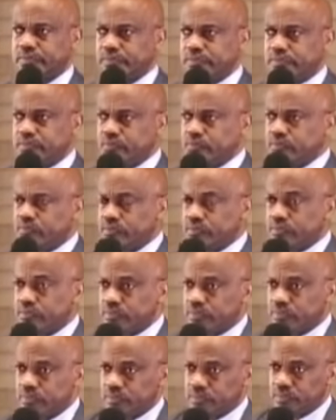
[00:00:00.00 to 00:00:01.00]

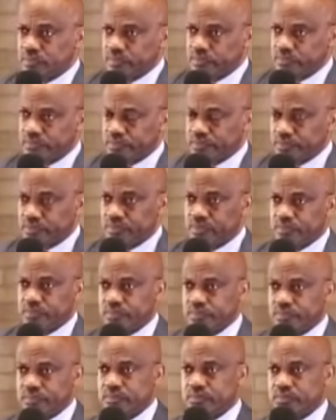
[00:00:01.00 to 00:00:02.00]

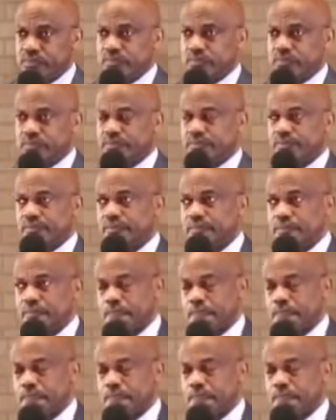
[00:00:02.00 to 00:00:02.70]
(silence)